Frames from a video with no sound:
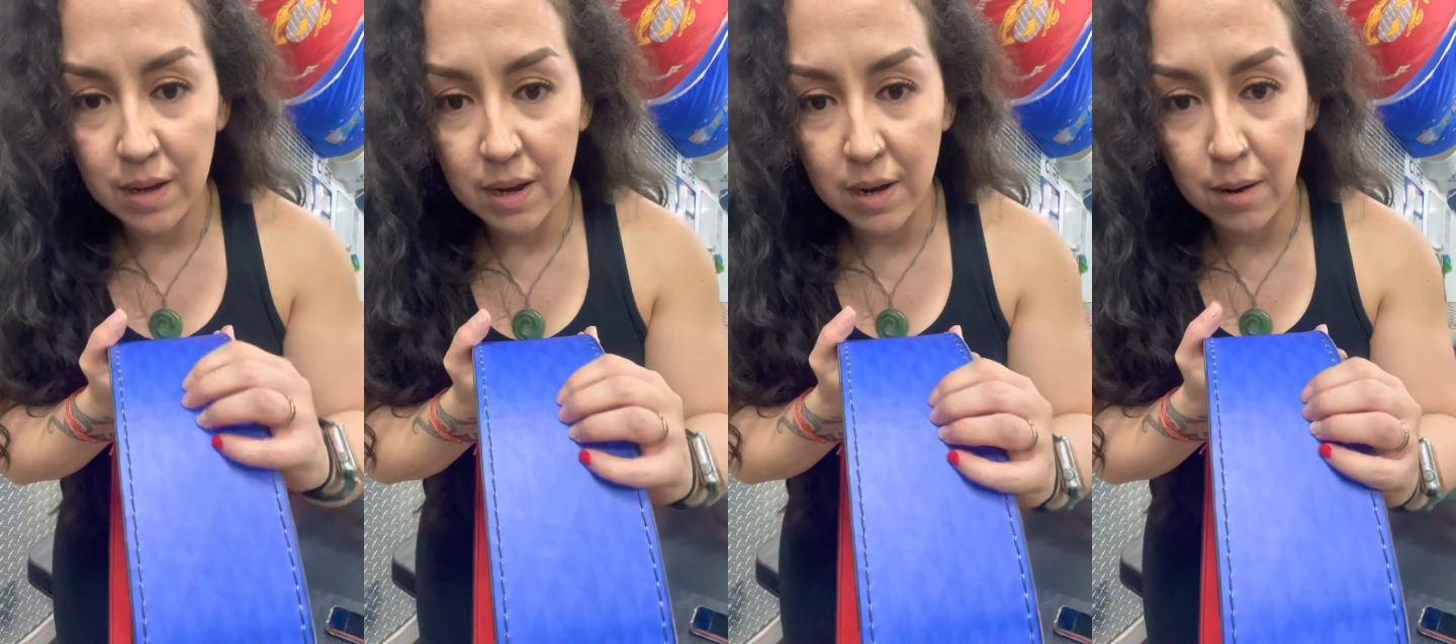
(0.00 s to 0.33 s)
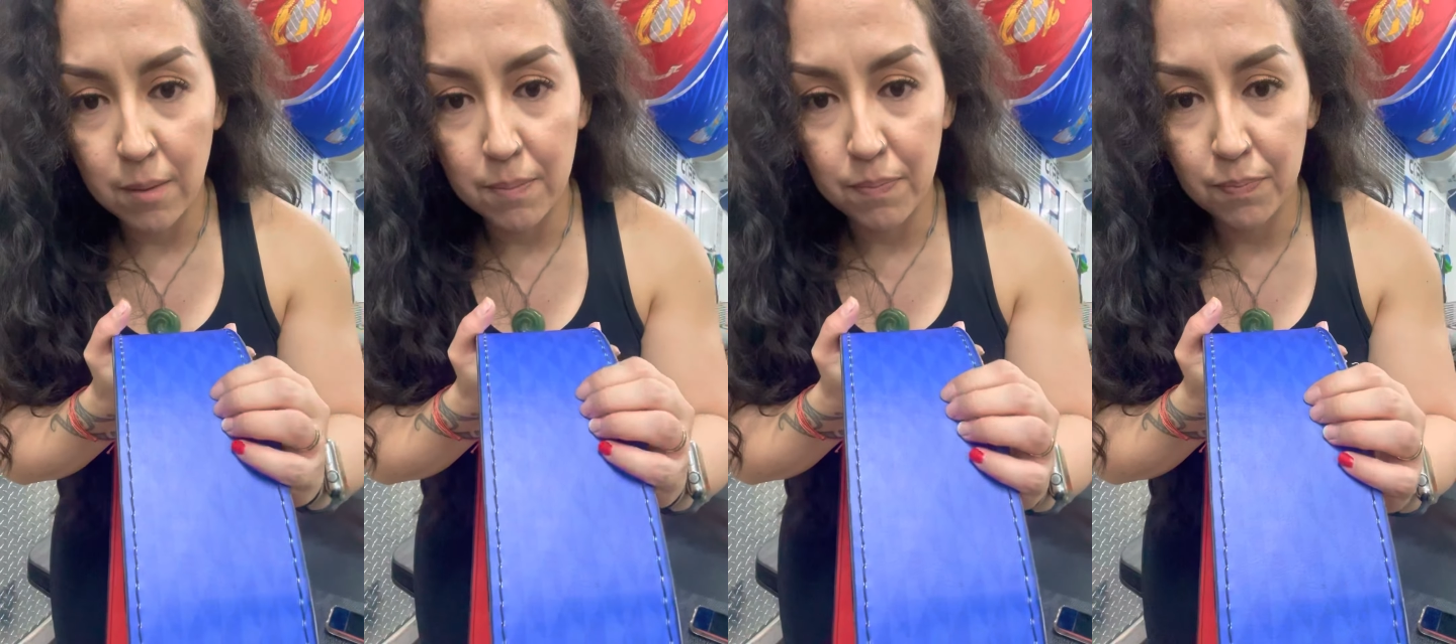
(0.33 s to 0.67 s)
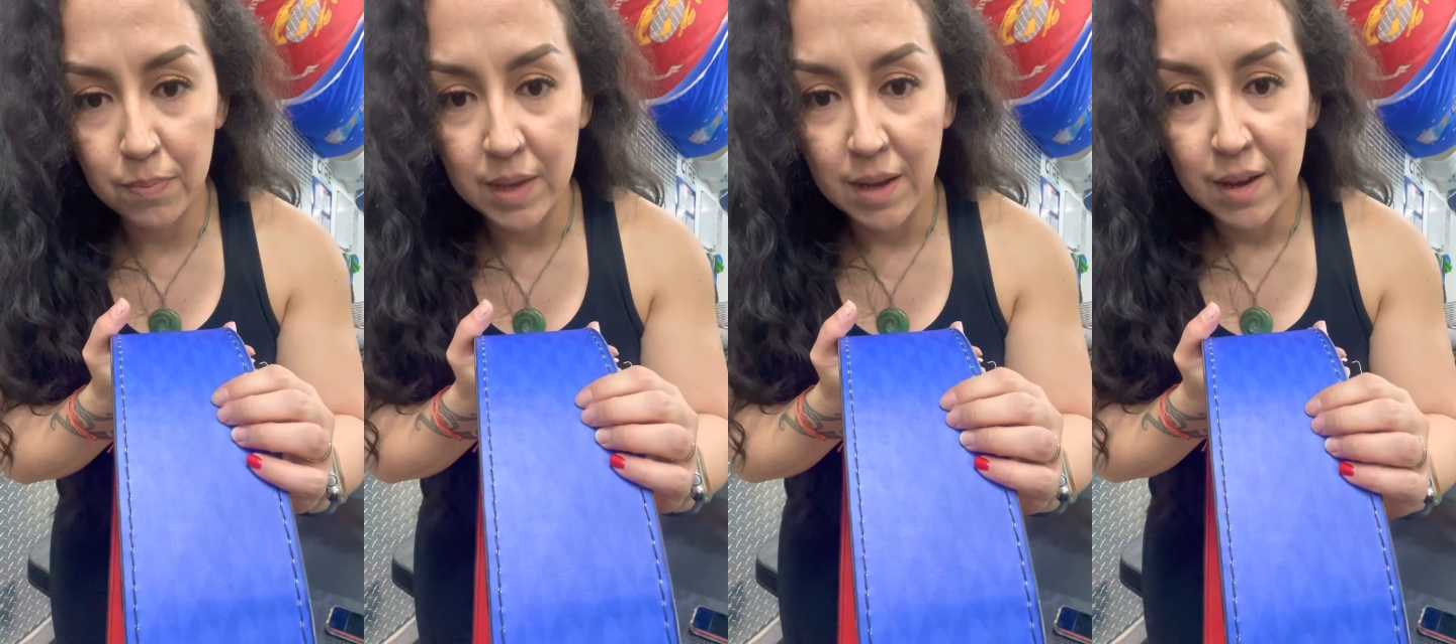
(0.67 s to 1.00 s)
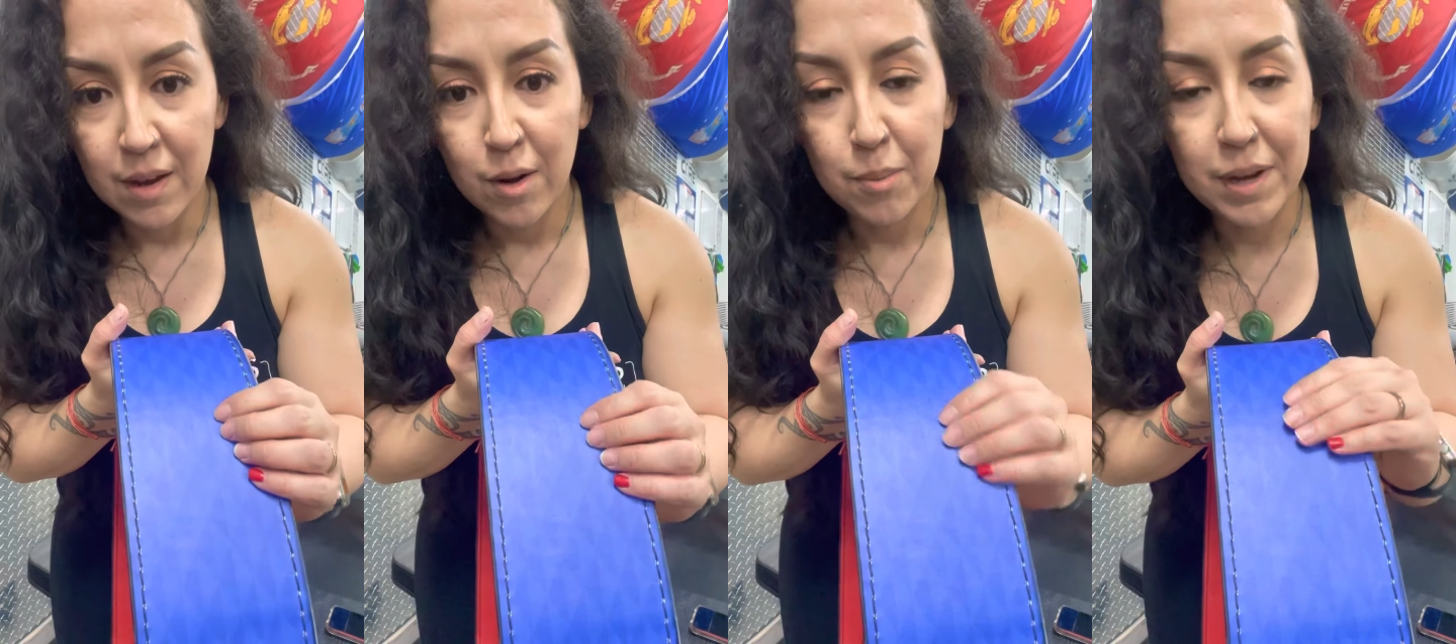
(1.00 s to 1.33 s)
Oh
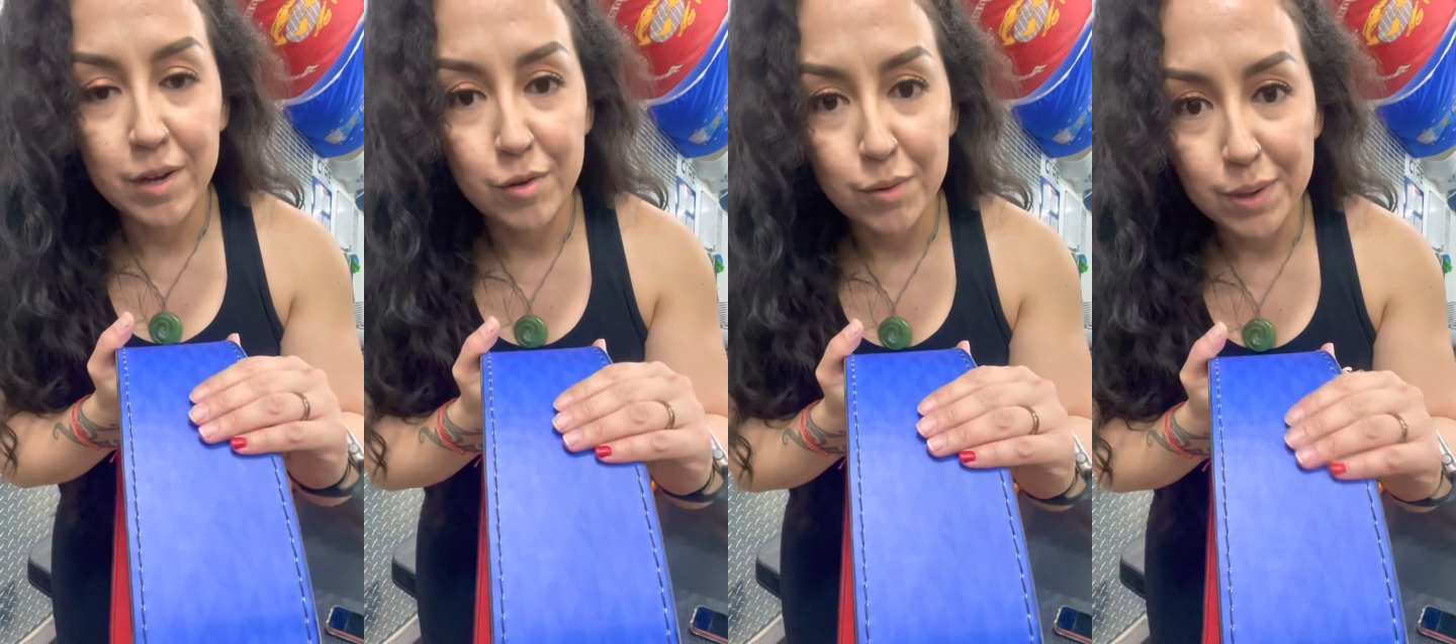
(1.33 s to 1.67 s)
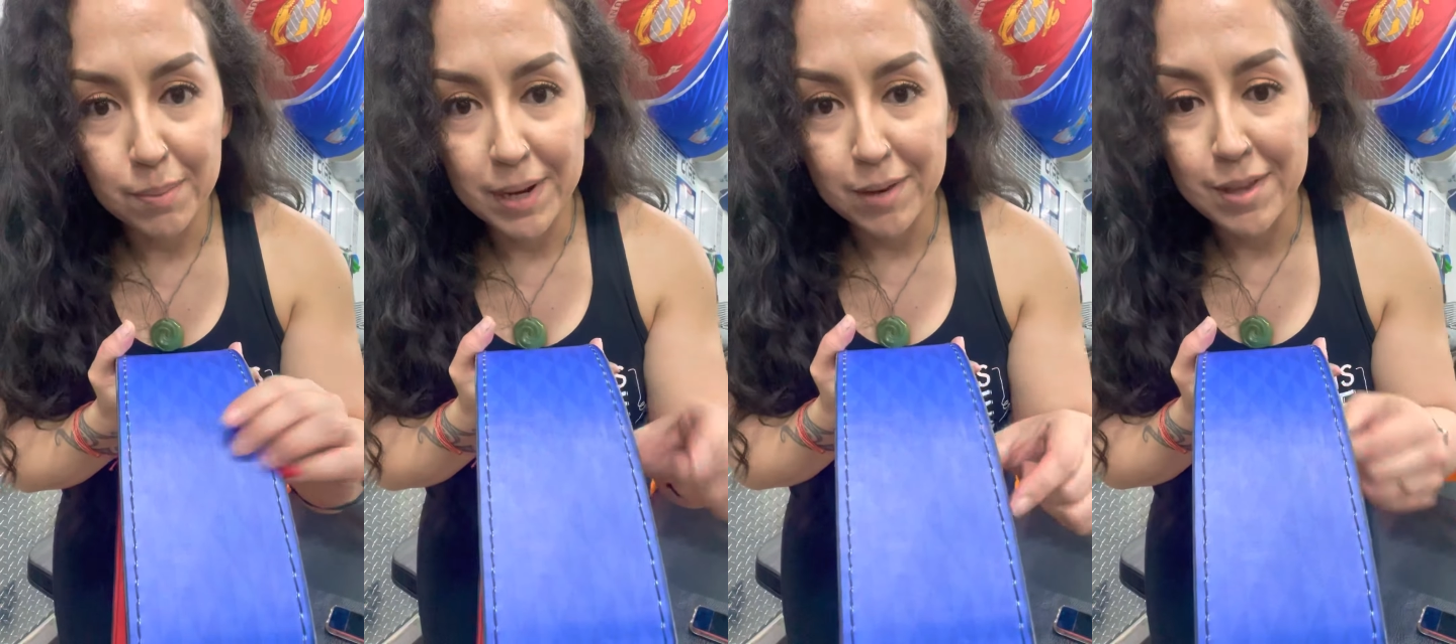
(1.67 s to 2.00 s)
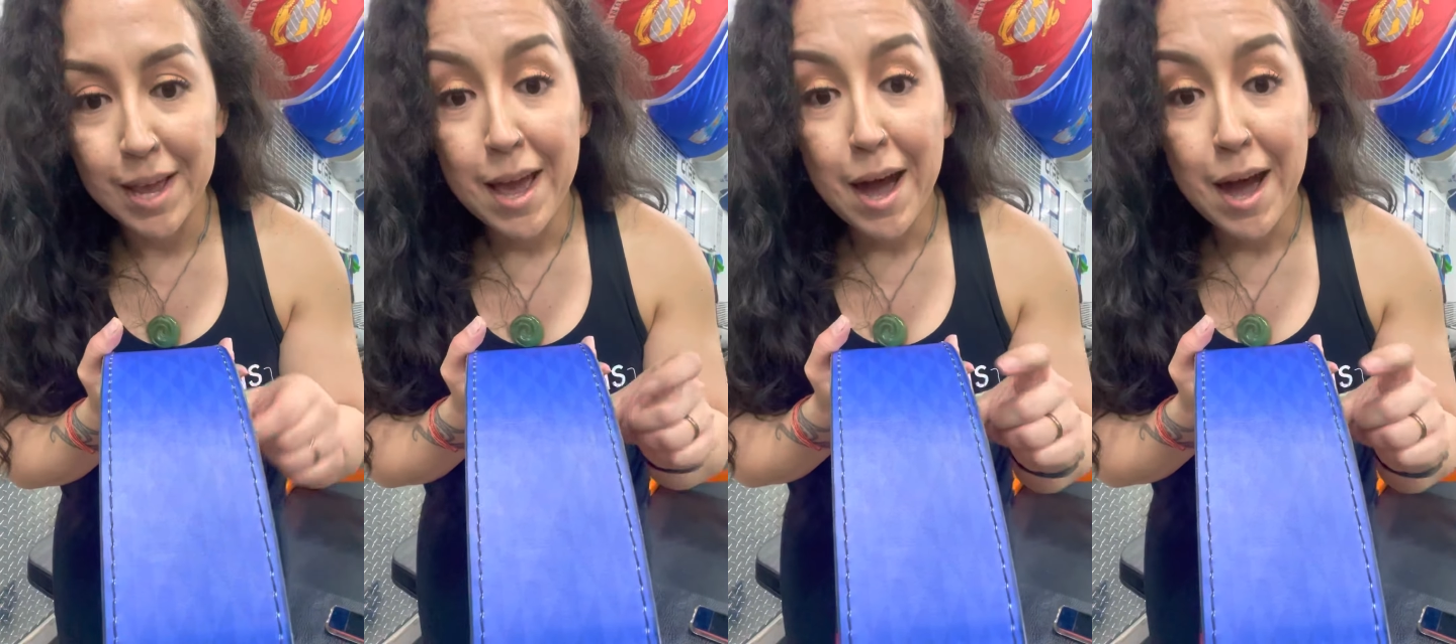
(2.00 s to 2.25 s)
my gosh, don't look at my nails.